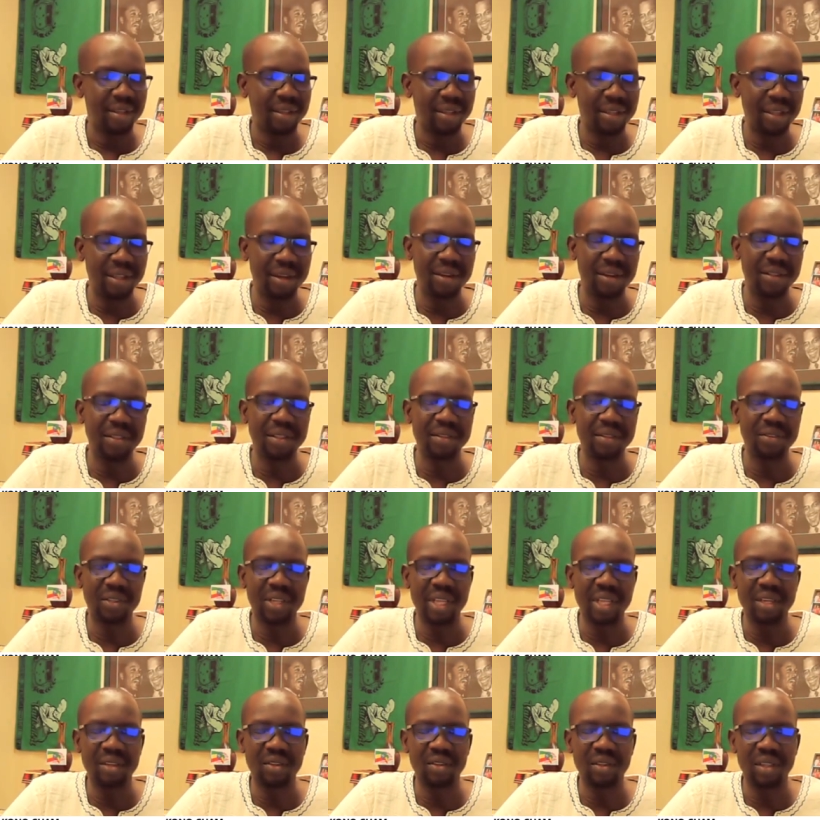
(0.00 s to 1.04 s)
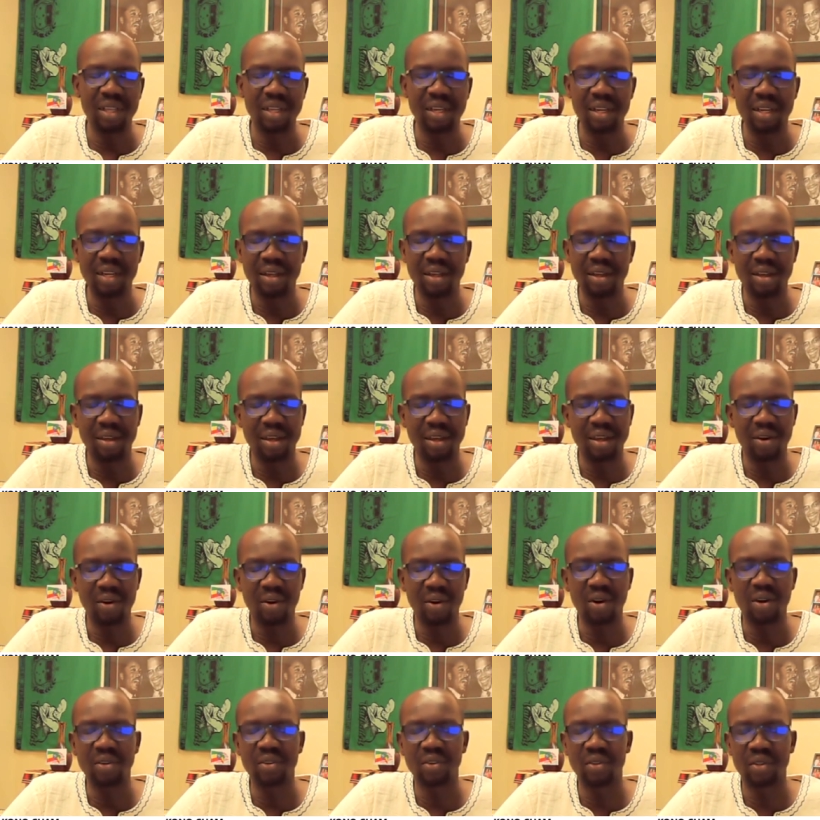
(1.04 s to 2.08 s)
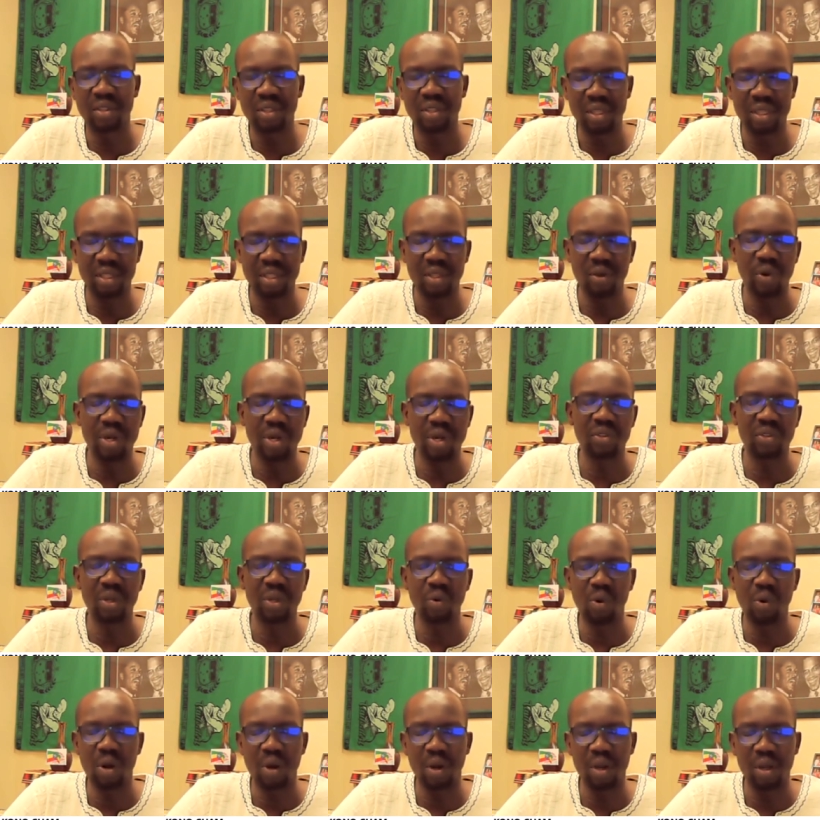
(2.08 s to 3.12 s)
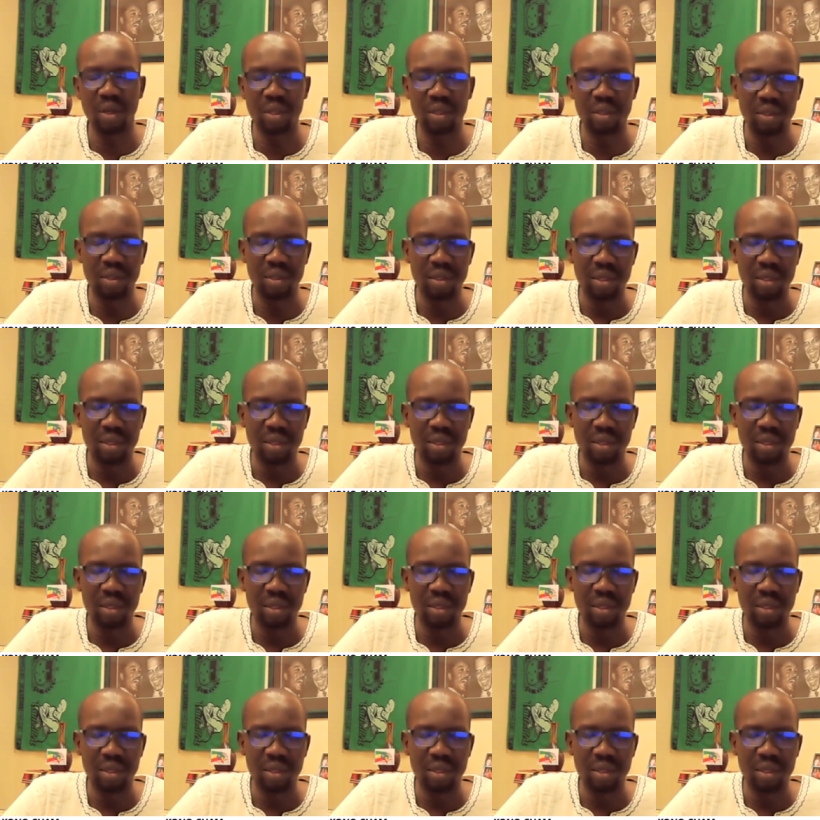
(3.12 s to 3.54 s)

here in the States and across the Western world,